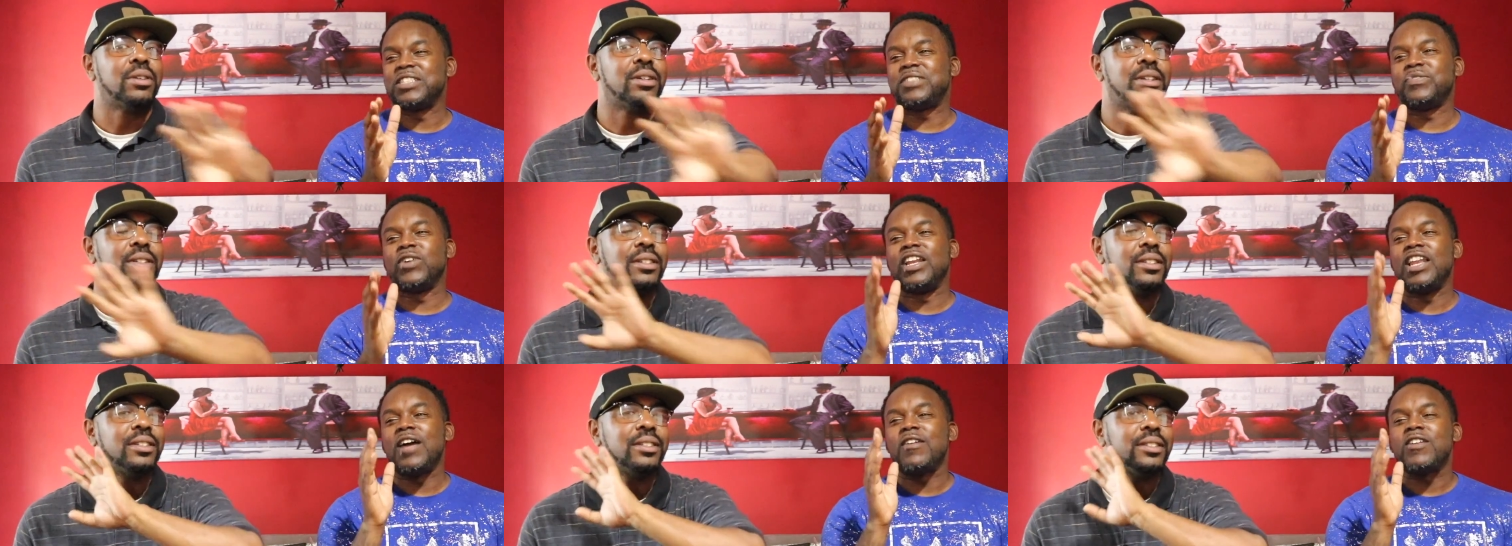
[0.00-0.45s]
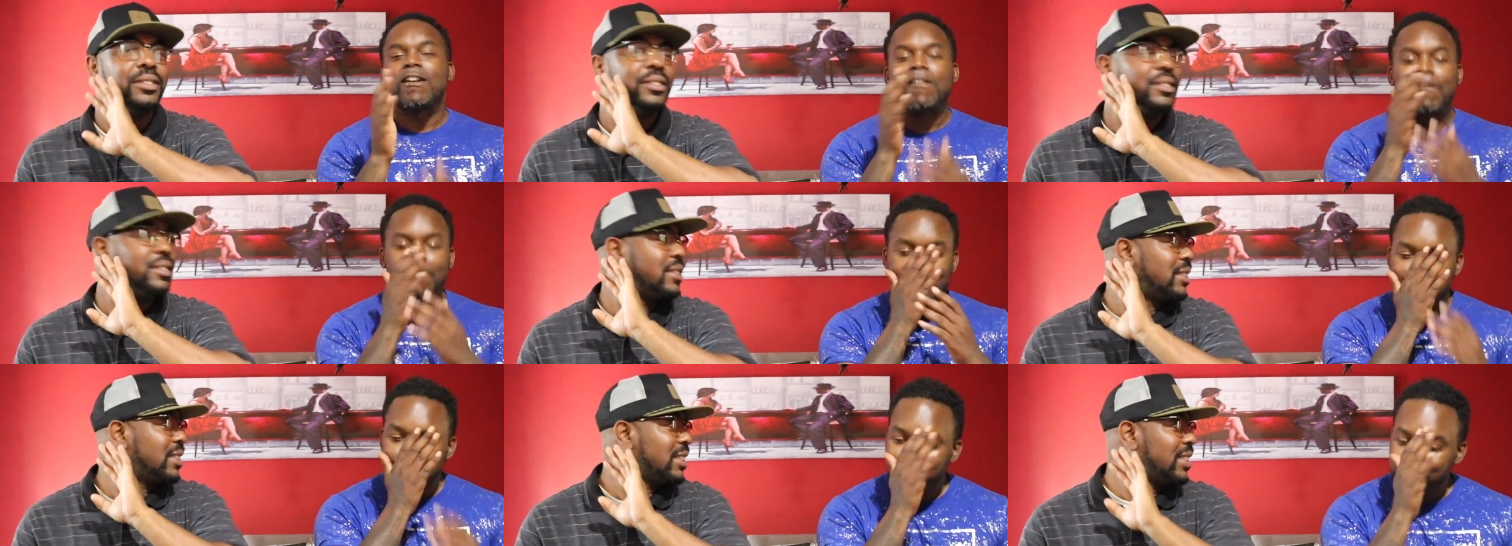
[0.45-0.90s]
Speaker 1: First of all, let me,
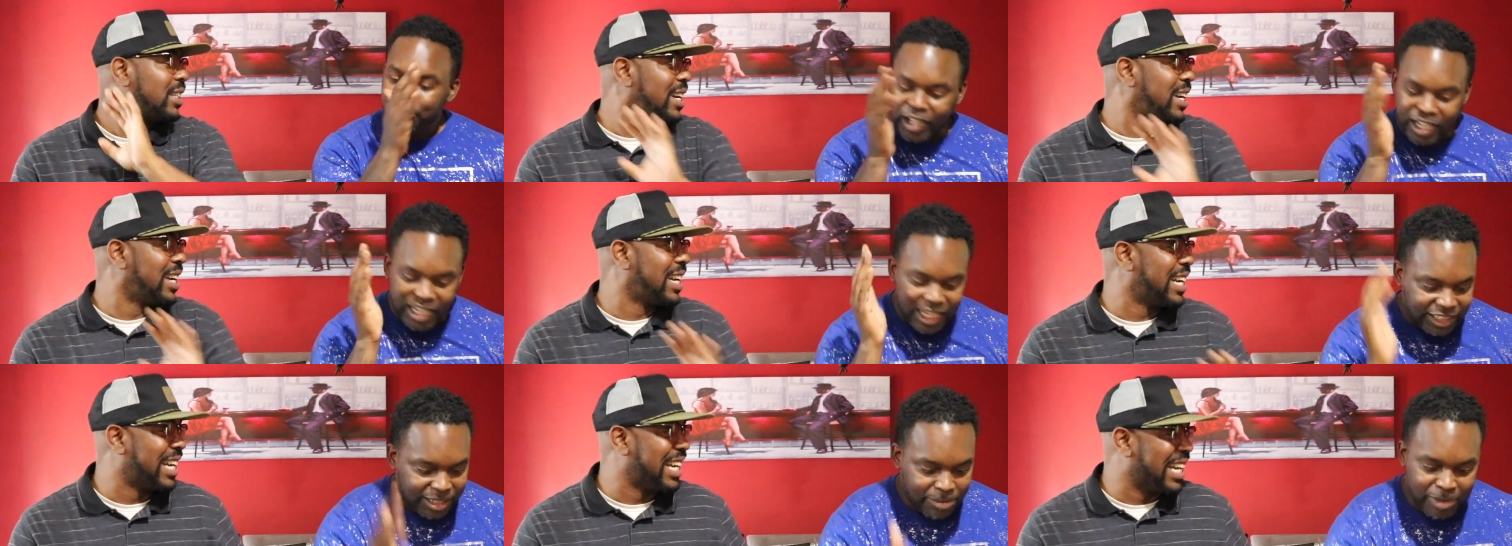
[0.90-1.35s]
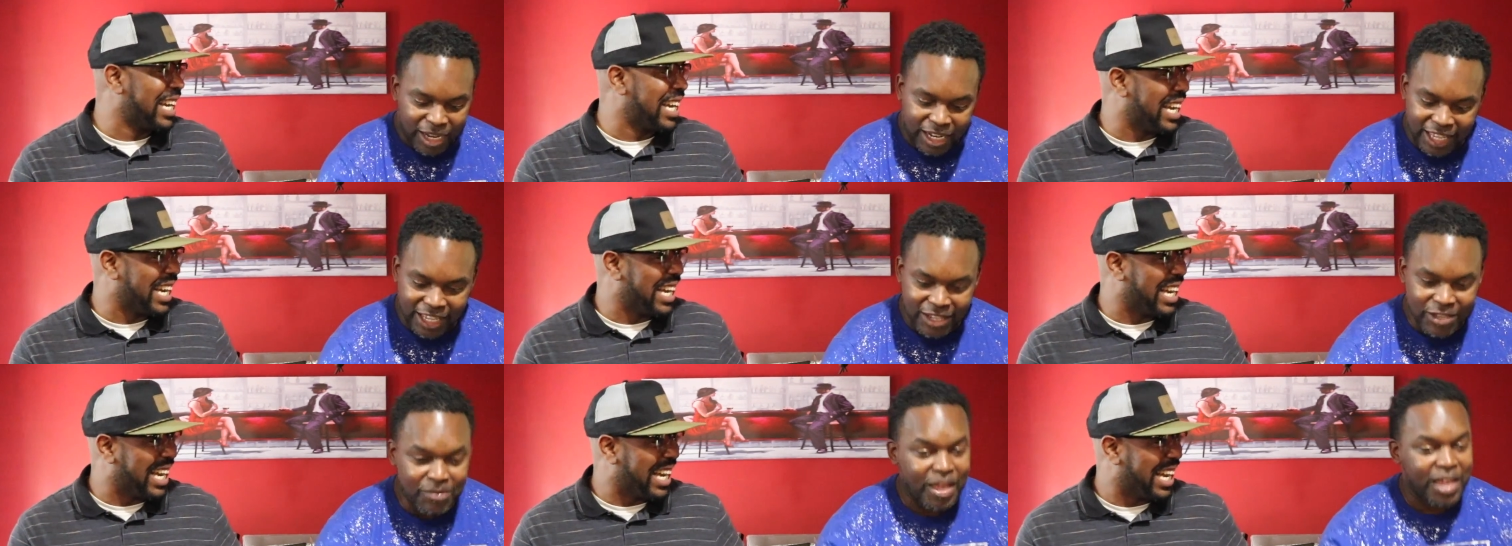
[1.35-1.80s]
Listen, my
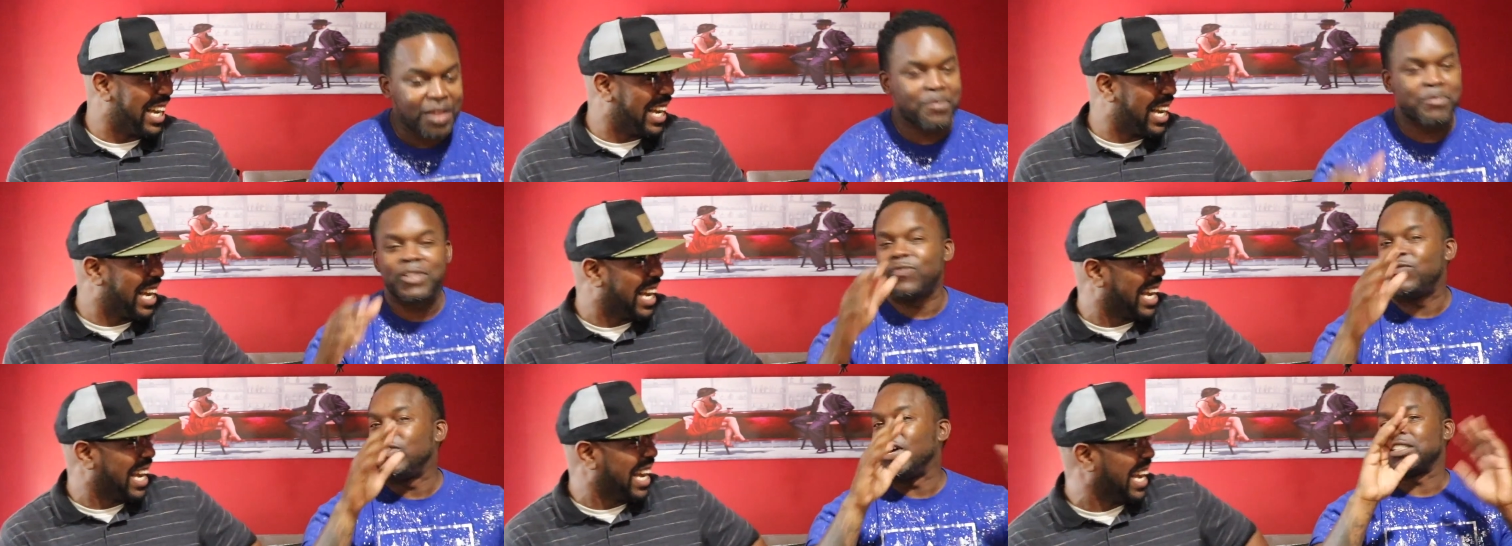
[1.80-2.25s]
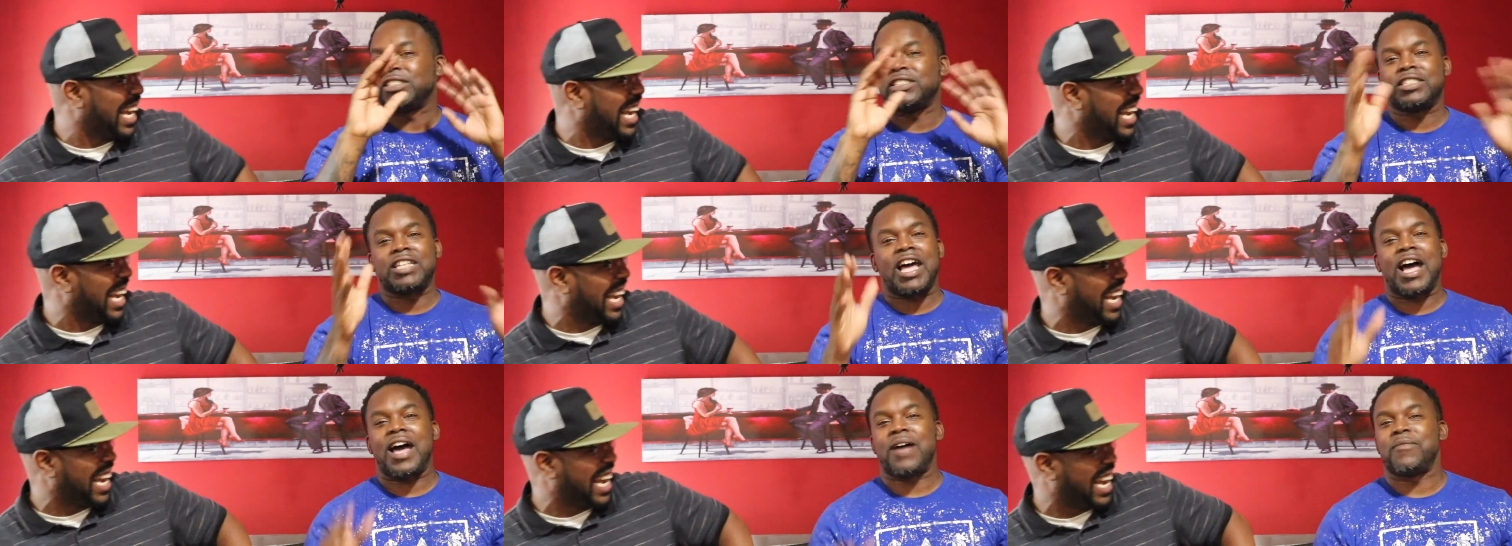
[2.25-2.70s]
nigga, you making me fucking
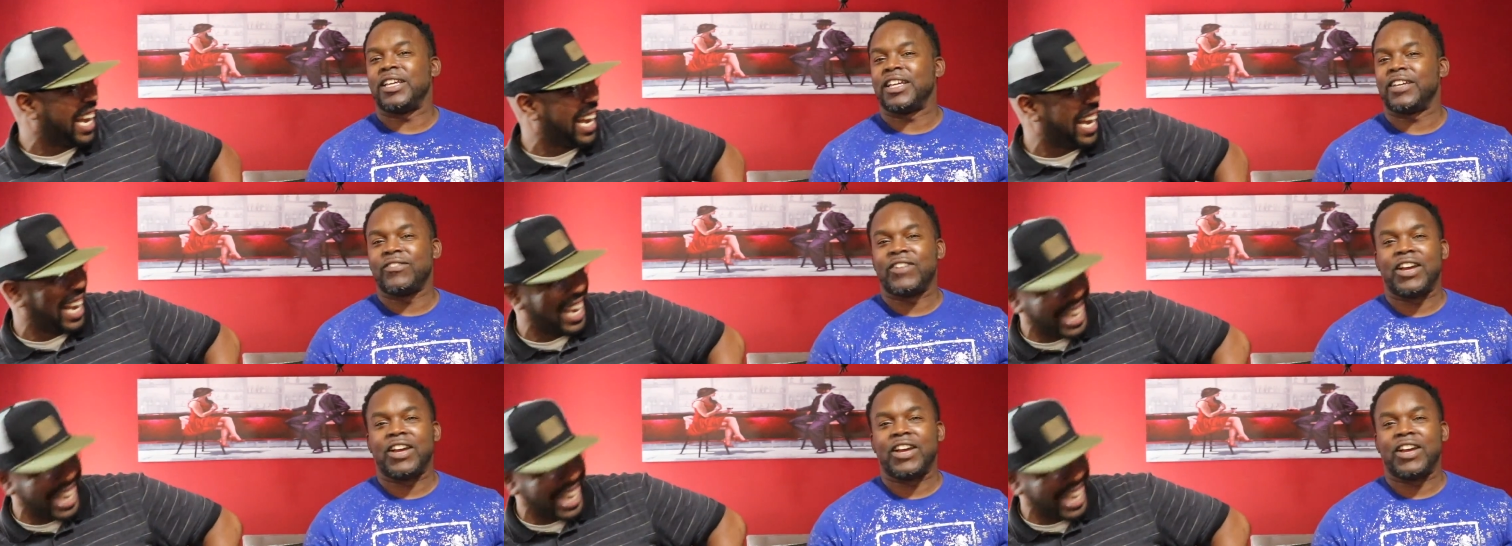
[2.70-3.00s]
slide, nigga,